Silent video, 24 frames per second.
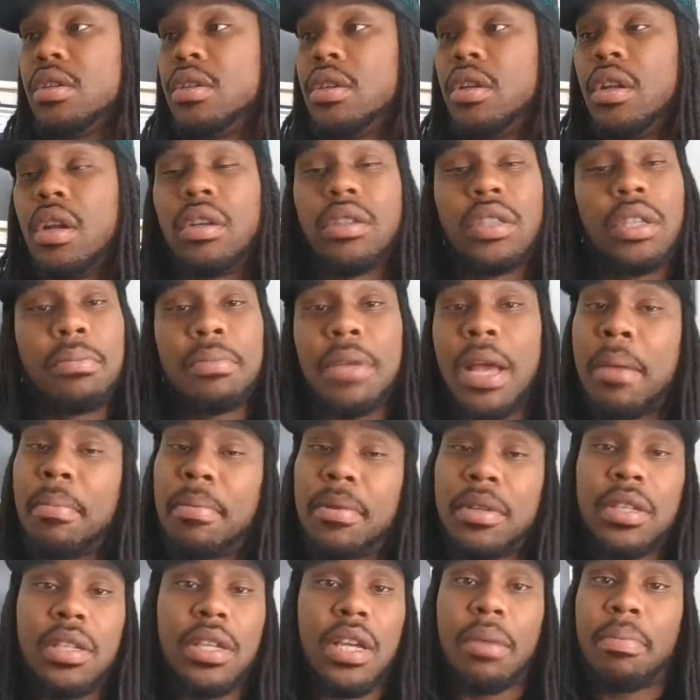you know, some type
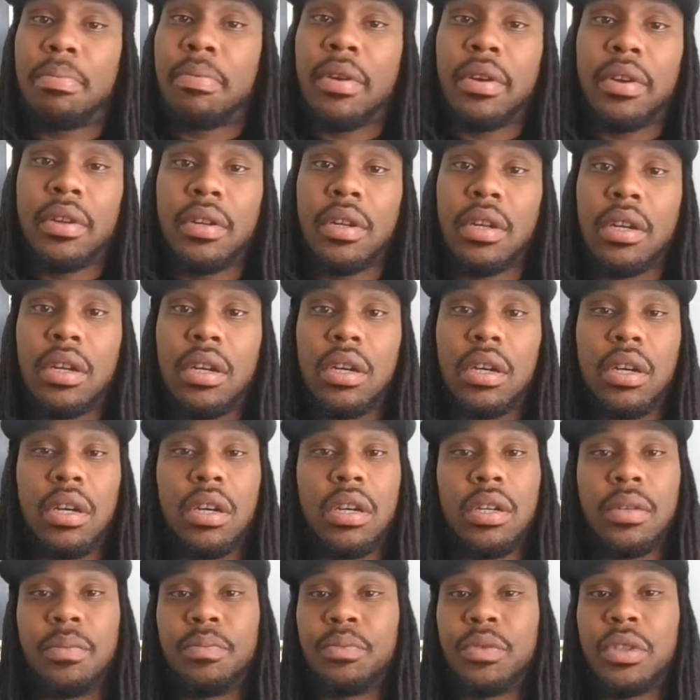of separate
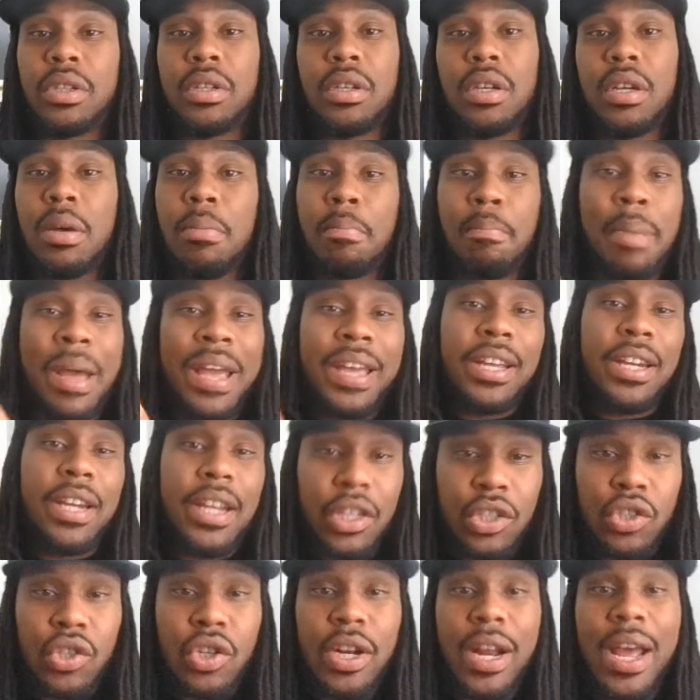uh, bank
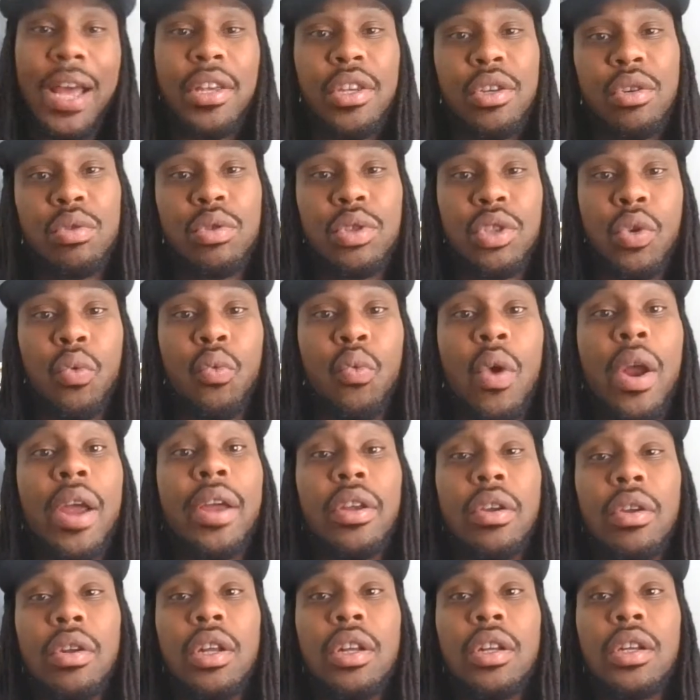that you're not using
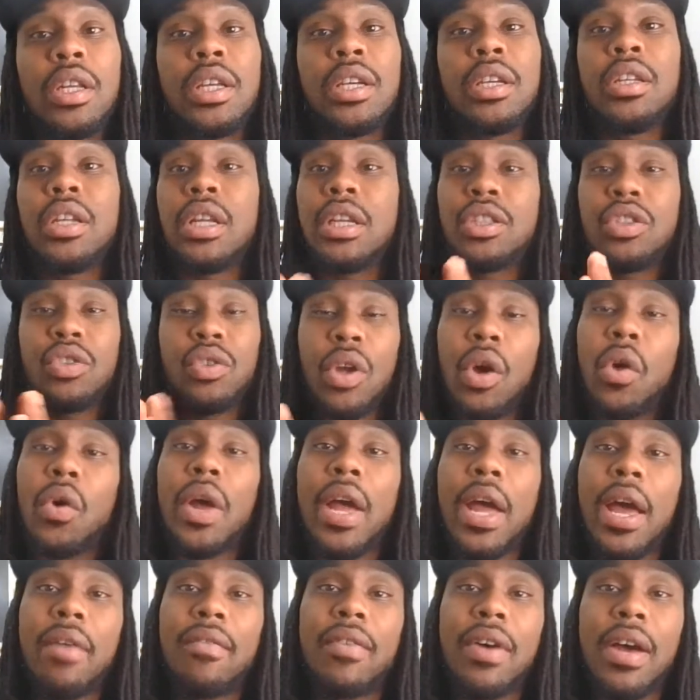regularly, that you don't
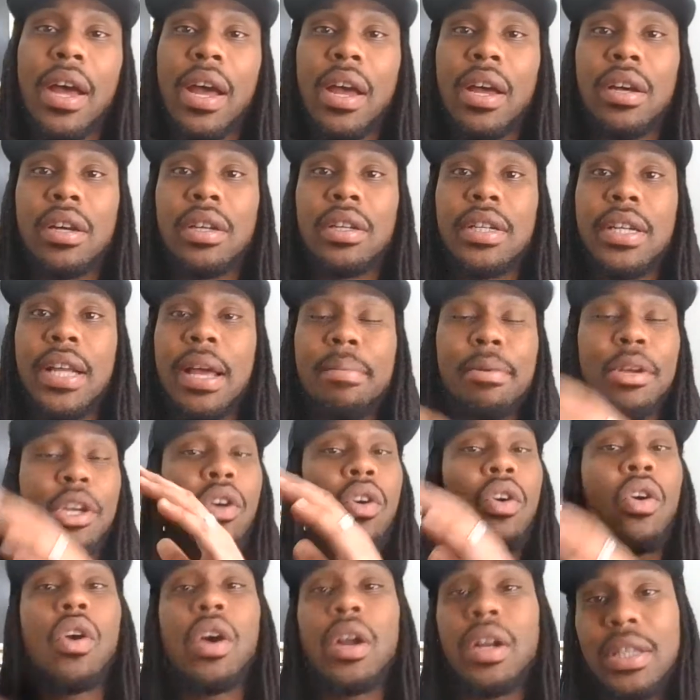have a, a debit
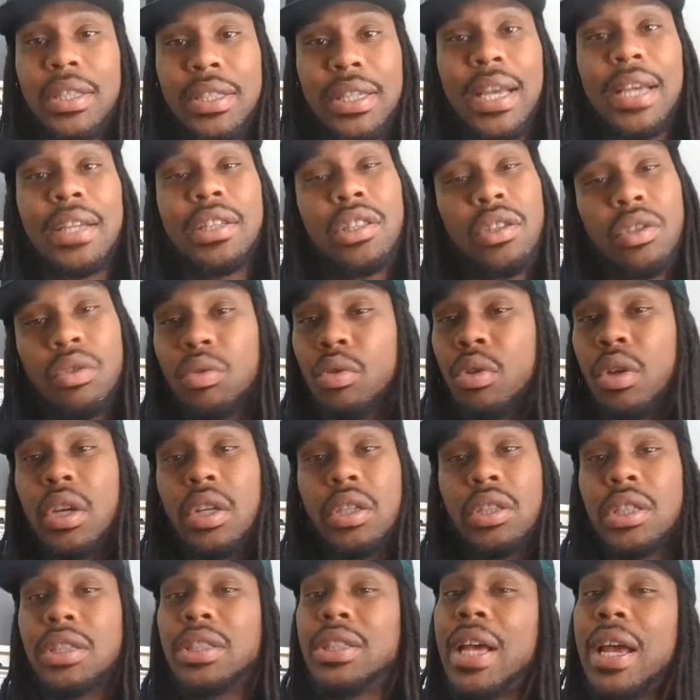card attached to.
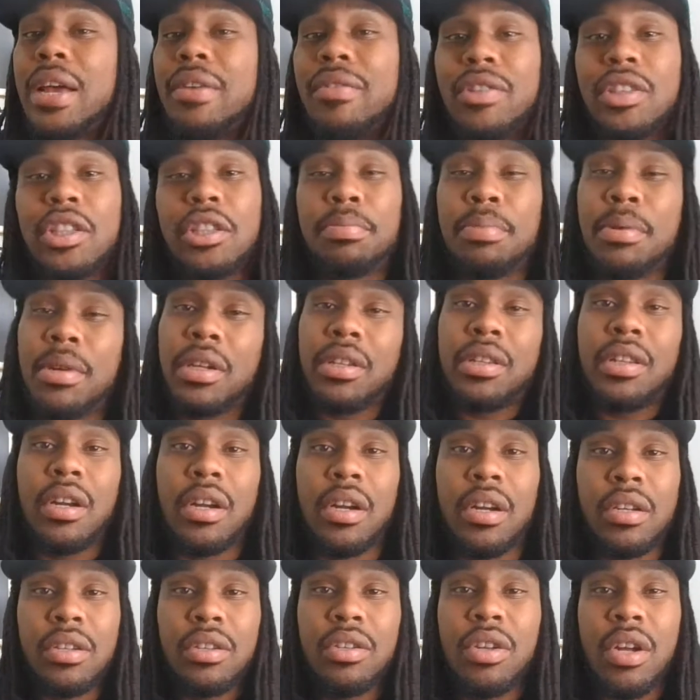Just save it. Just put it
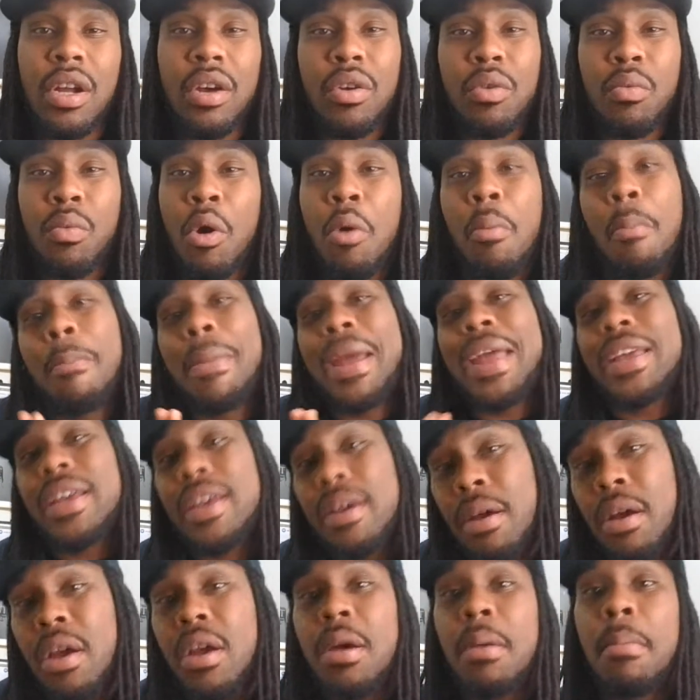there. You know, it won't
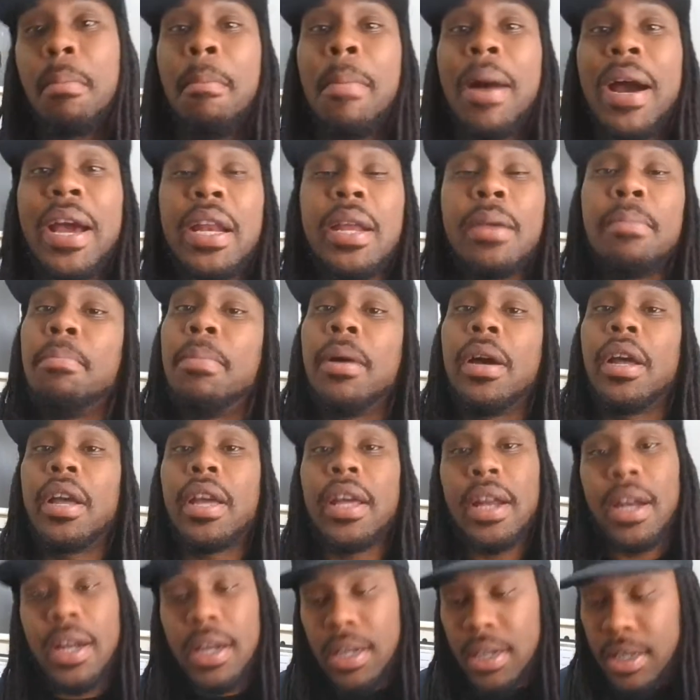make money, but
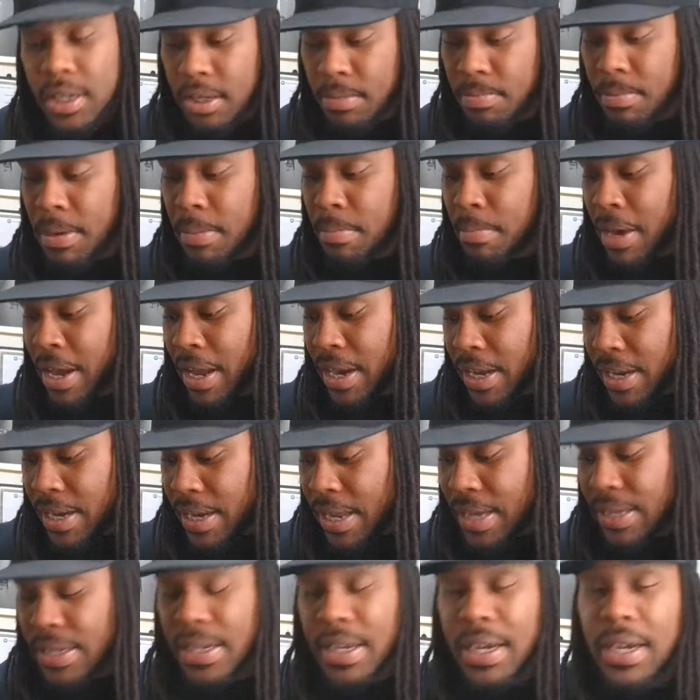it'll at least be money
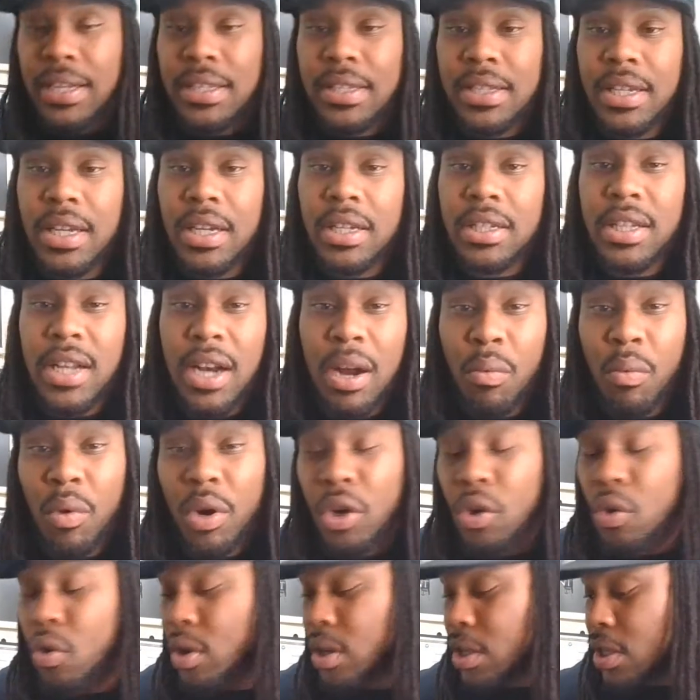that's untouched. And I
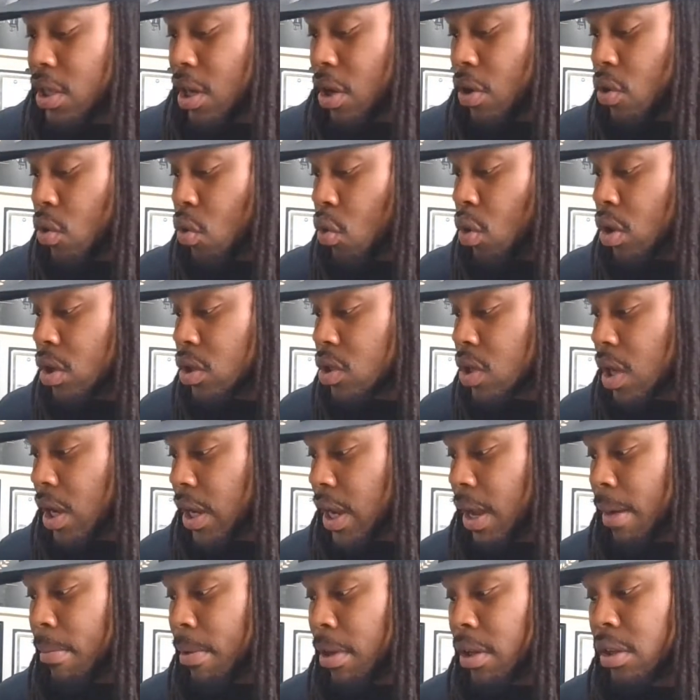want to go in a certain order. So I
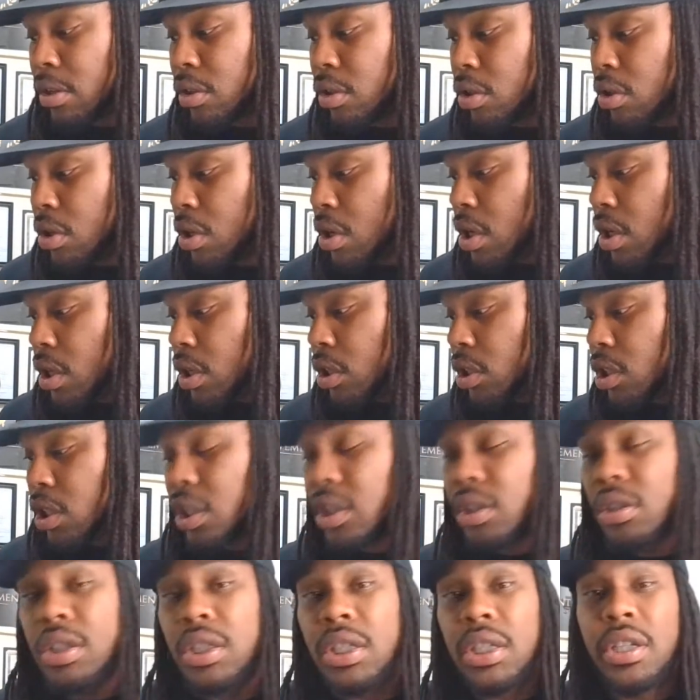got my little
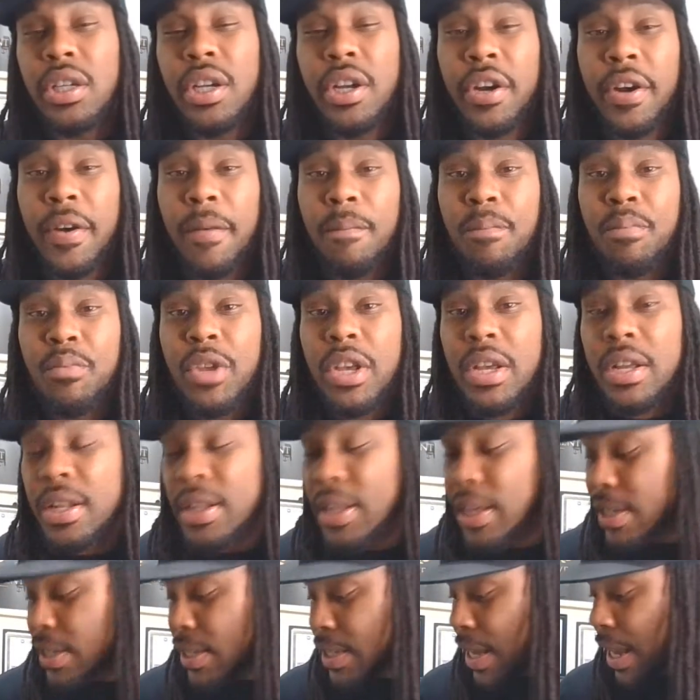cheat sheet here.
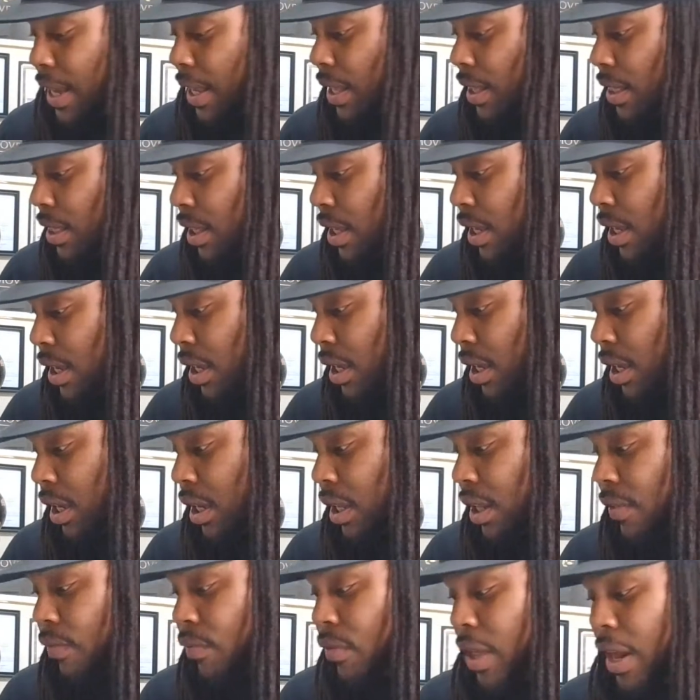The second thing
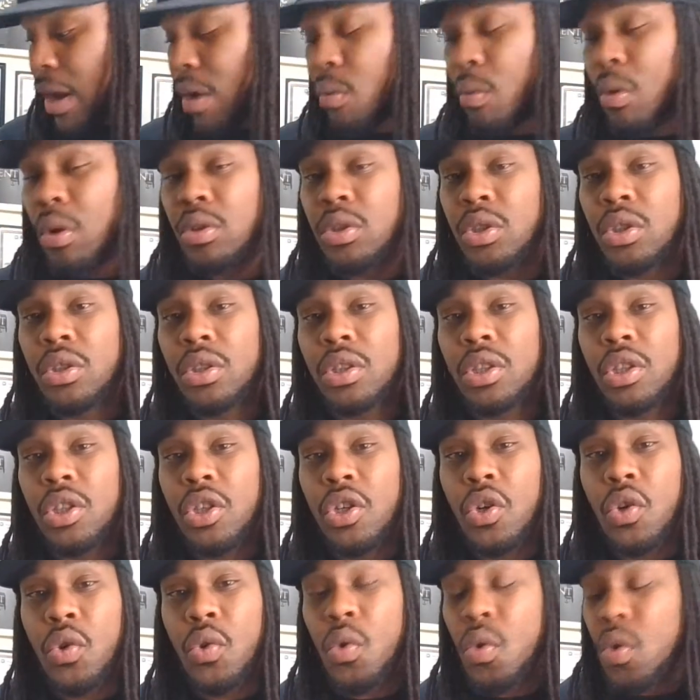that I want you to
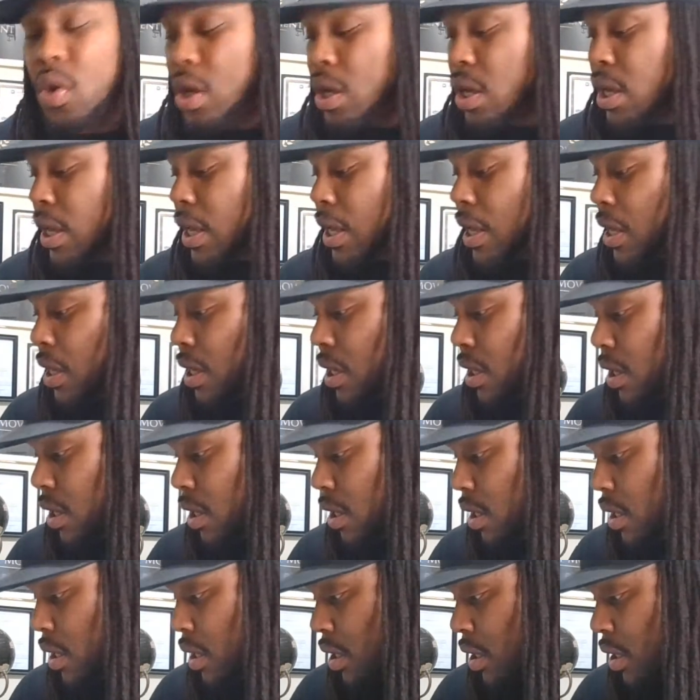do
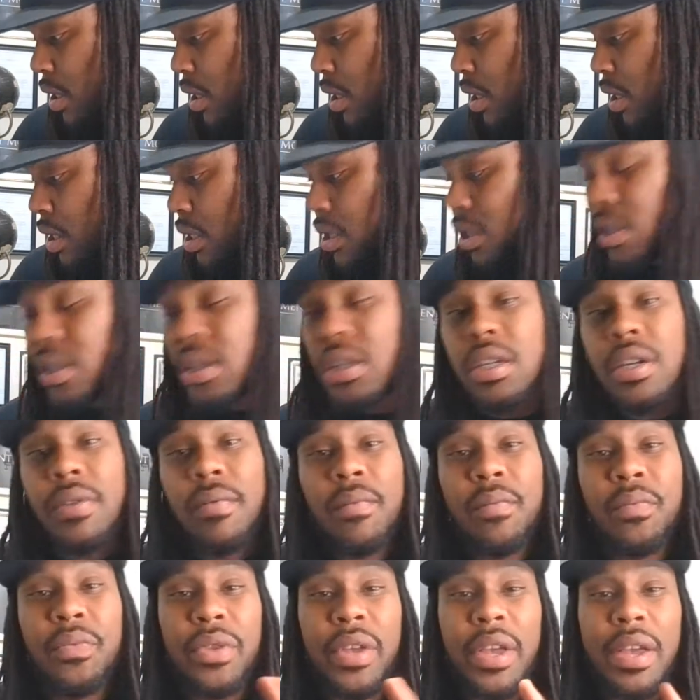is
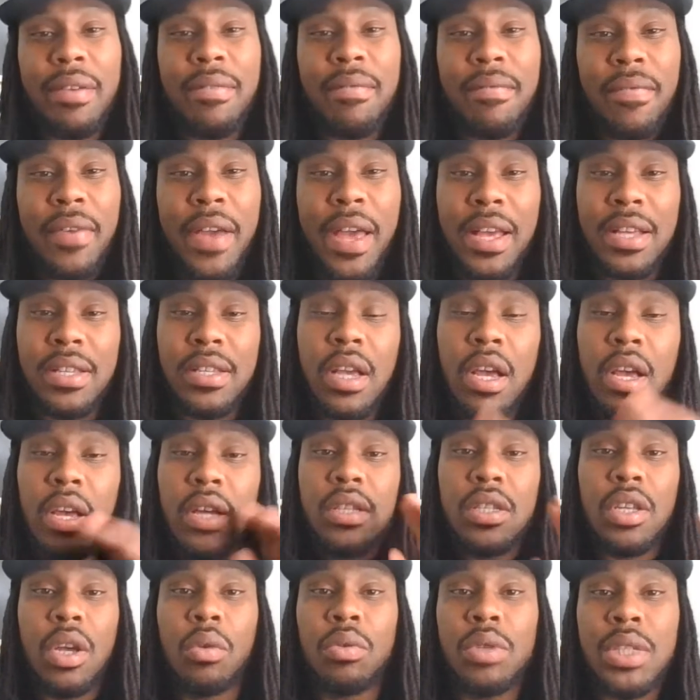invest.
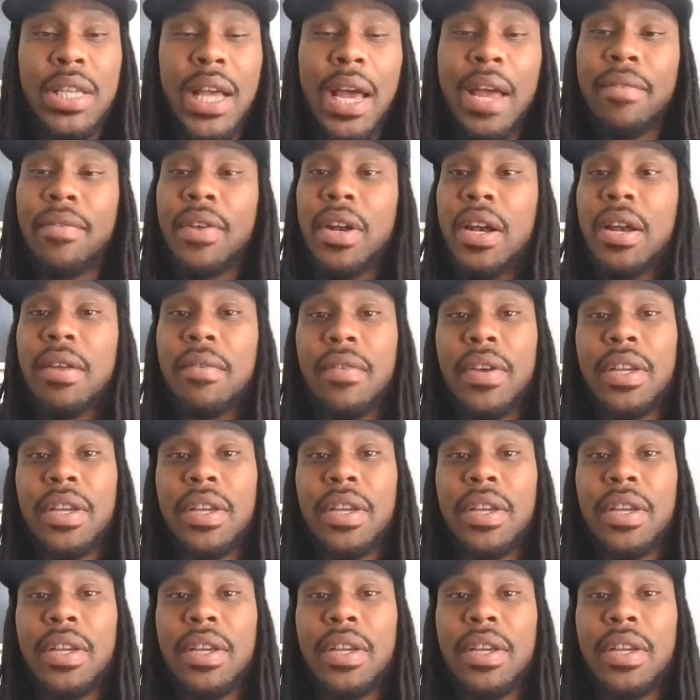So saving and